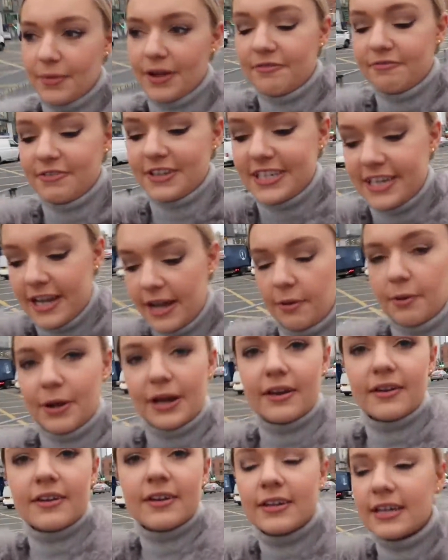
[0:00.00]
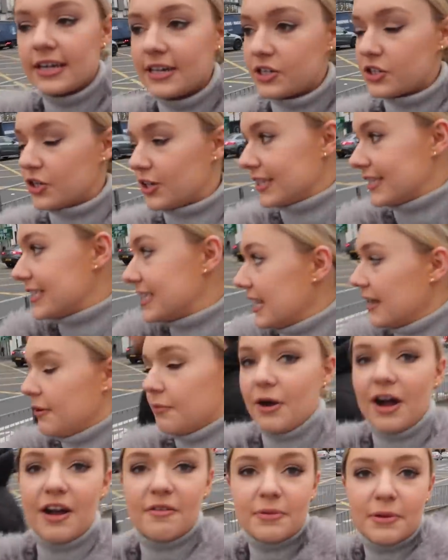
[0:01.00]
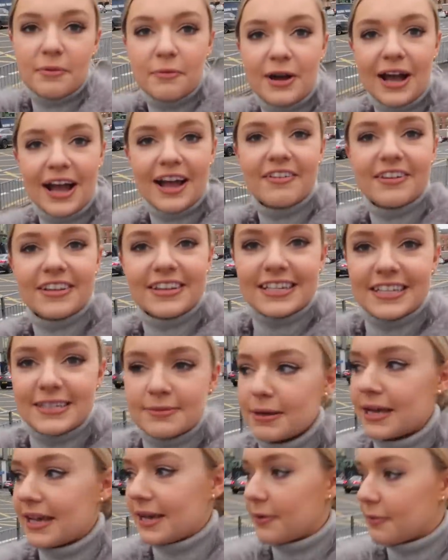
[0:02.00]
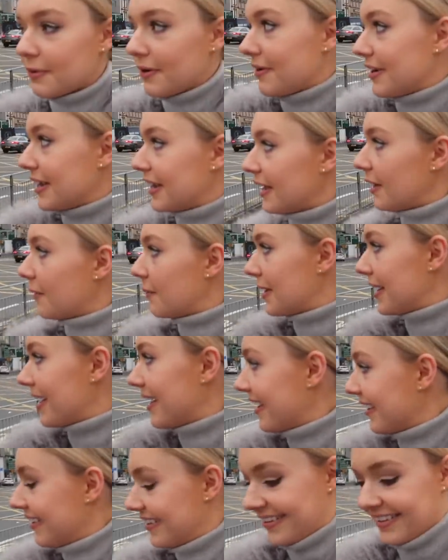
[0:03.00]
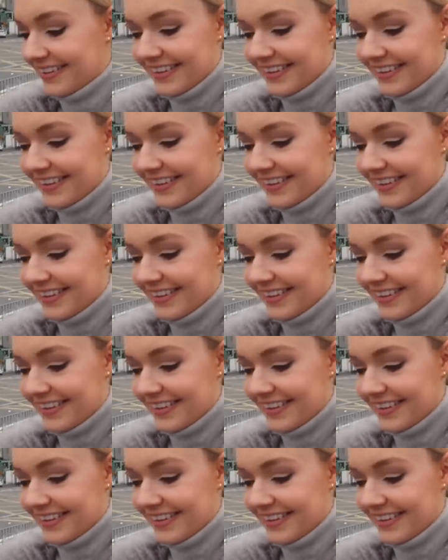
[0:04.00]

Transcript: a video and enjoyed seeing what I've been wearing this week. Where are you going?